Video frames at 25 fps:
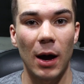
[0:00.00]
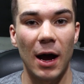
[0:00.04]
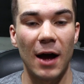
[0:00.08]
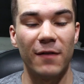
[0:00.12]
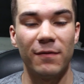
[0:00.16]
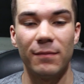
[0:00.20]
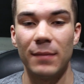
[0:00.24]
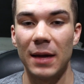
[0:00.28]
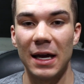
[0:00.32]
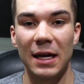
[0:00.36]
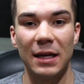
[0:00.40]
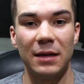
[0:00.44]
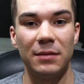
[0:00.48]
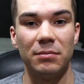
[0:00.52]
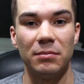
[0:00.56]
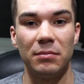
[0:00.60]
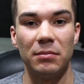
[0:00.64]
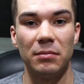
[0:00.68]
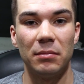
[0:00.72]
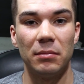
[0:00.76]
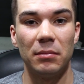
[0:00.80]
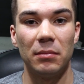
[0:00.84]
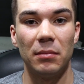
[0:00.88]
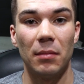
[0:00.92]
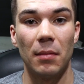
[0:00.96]
I've made
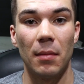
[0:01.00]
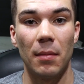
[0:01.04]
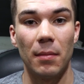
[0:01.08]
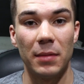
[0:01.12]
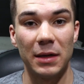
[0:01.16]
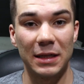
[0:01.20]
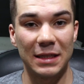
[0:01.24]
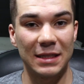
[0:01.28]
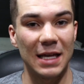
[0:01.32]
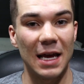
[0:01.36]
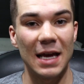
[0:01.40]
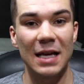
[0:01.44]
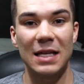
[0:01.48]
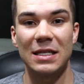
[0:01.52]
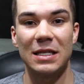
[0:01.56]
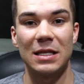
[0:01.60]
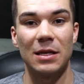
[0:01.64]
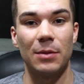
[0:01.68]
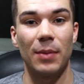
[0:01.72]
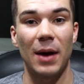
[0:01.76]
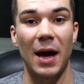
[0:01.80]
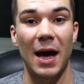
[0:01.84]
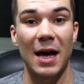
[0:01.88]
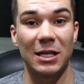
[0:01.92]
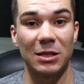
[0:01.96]
mistakes in the
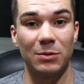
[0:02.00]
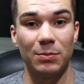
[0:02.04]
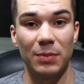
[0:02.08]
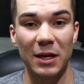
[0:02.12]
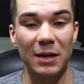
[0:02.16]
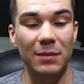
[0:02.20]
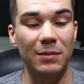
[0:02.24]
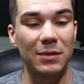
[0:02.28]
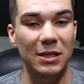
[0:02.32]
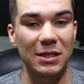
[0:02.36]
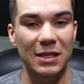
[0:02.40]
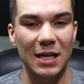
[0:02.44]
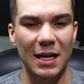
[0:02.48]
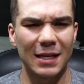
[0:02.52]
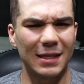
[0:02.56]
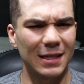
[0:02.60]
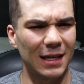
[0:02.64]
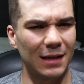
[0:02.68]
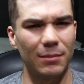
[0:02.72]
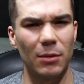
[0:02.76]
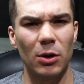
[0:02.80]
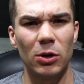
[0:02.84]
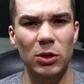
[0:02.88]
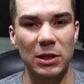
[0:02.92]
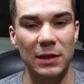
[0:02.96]
past, big mistakes,
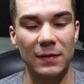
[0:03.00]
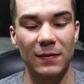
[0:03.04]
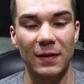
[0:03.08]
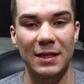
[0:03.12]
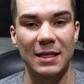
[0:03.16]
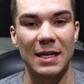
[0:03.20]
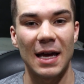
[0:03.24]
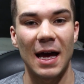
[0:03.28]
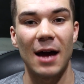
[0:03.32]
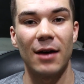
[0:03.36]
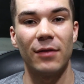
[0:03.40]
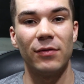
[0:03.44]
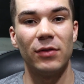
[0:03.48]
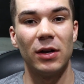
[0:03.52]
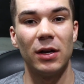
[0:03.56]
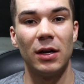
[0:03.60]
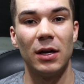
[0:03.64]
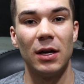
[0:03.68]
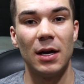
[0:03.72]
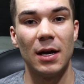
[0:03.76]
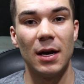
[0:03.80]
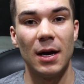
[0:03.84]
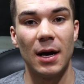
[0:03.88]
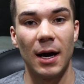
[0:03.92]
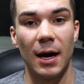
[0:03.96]
like most of us have.
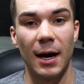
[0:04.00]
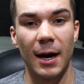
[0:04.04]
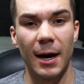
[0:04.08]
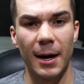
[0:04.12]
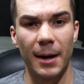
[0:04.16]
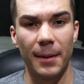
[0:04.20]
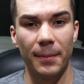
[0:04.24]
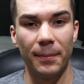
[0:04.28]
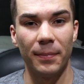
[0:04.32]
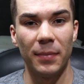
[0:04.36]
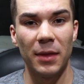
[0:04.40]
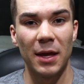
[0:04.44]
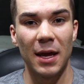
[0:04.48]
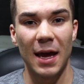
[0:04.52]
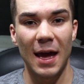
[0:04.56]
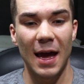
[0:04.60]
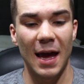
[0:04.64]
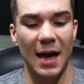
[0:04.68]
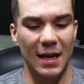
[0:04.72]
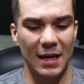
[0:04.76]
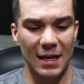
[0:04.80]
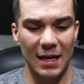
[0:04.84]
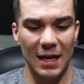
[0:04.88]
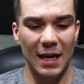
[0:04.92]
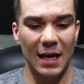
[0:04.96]
Um,
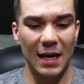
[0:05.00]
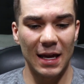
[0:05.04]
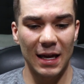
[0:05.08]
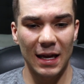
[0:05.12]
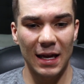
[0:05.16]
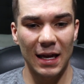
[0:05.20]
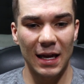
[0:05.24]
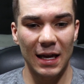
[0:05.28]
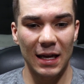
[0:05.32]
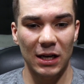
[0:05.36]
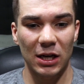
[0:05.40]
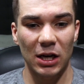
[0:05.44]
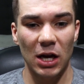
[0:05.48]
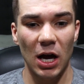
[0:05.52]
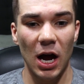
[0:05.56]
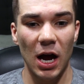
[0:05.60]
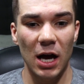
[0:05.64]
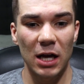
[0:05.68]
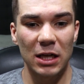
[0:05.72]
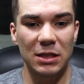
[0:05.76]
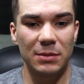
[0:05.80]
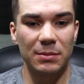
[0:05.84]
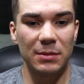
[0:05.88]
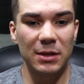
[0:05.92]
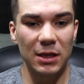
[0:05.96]
and it, it,
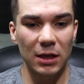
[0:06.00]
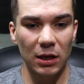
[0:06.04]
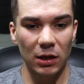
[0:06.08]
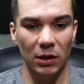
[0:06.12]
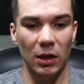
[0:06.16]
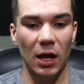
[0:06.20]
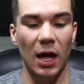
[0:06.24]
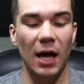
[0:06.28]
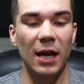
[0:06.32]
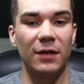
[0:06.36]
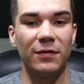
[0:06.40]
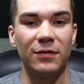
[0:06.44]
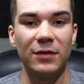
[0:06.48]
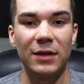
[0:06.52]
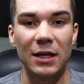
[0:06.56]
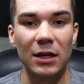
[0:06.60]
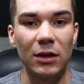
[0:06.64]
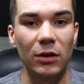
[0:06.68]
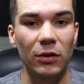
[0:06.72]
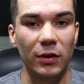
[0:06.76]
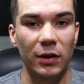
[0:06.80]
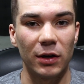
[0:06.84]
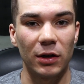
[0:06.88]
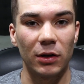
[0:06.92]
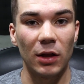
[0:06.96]
caused me a lot of
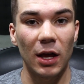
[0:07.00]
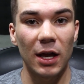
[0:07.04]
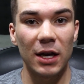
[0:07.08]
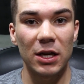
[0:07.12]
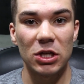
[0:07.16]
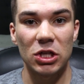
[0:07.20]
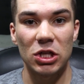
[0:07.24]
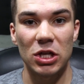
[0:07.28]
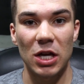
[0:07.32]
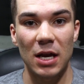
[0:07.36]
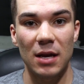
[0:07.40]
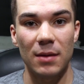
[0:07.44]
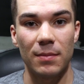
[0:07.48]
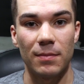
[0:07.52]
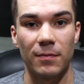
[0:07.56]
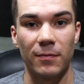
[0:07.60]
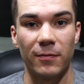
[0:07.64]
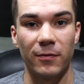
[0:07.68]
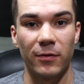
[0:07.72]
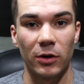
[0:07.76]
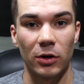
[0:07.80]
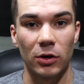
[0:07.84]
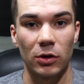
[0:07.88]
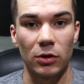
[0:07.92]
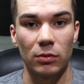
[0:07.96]
guilt and a lot of shame
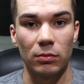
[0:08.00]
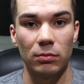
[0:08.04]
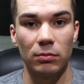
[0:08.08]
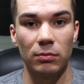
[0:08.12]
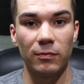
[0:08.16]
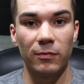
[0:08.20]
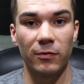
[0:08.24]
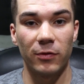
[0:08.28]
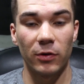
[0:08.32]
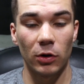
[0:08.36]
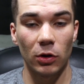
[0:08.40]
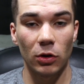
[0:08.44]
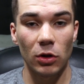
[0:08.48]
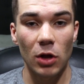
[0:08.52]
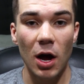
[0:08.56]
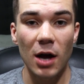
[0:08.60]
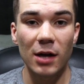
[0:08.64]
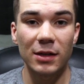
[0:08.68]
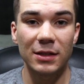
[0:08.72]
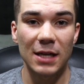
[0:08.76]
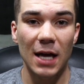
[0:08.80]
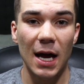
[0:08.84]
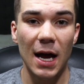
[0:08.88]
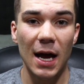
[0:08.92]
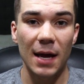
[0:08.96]
for, for a
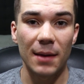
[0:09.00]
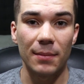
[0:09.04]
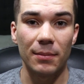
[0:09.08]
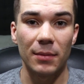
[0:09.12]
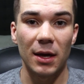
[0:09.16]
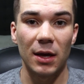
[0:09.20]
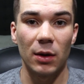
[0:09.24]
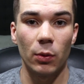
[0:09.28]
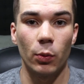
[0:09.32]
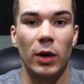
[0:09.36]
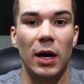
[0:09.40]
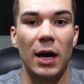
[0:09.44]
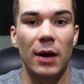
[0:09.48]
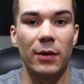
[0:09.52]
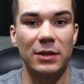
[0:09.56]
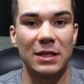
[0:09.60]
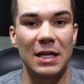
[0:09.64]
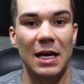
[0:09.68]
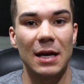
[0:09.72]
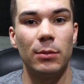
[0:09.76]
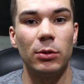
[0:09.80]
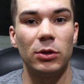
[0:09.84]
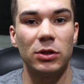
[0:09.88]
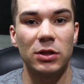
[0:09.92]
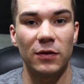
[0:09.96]
long time. And when I was
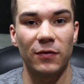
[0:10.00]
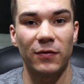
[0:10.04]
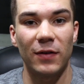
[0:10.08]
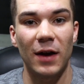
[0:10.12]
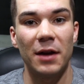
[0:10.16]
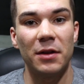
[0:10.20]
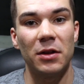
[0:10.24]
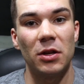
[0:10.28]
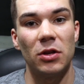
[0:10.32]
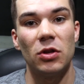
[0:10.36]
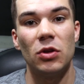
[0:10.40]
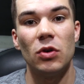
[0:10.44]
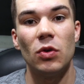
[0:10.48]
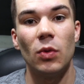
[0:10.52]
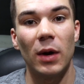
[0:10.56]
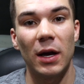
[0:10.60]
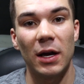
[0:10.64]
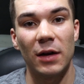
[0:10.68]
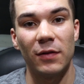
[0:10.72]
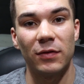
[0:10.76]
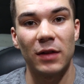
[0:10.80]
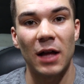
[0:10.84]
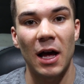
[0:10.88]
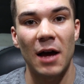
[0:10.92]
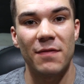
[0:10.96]
able to find a new way
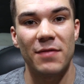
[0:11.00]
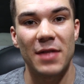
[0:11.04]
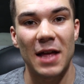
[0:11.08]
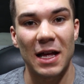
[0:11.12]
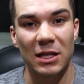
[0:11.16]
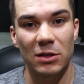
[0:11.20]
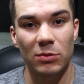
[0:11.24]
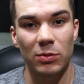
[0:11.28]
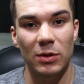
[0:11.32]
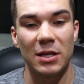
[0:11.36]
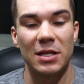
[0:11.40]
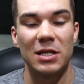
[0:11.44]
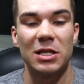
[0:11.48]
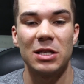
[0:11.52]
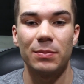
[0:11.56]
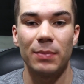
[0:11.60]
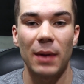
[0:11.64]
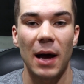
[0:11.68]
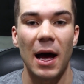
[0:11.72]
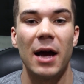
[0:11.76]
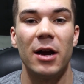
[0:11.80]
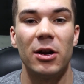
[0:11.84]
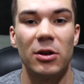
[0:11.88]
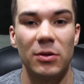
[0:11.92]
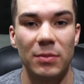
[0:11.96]
of life, that's what
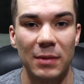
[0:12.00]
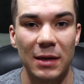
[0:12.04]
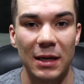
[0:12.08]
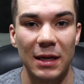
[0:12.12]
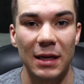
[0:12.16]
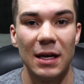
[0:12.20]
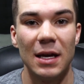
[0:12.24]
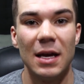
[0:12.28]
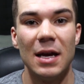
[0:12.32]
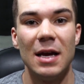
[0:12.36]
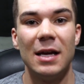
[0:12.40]
inspired me